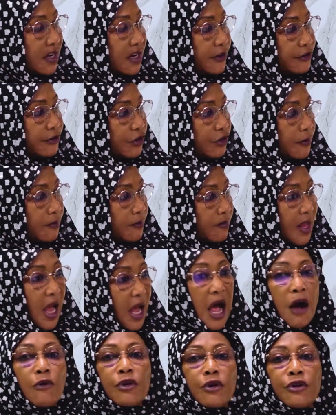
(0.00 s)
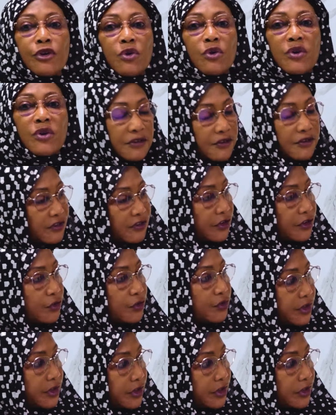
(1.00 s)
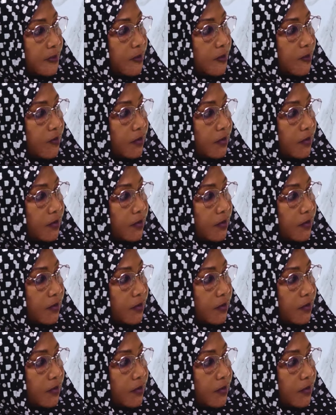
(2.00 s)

nation? How do you get security?